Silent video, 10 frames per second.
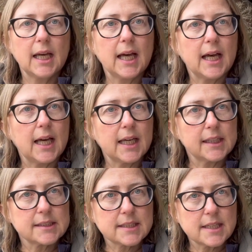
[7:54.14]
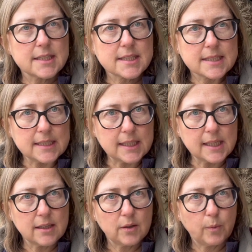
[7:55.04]
and
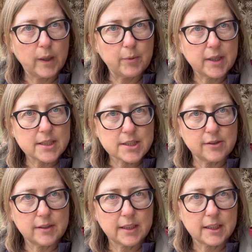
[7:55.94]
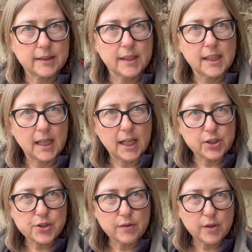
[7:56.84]
see where we get to. I'll
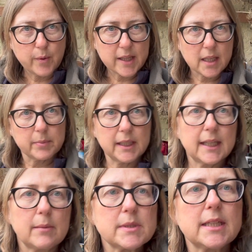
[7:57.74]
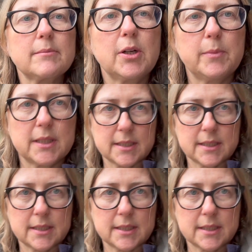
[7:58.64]
show you where they're being kept at the moment.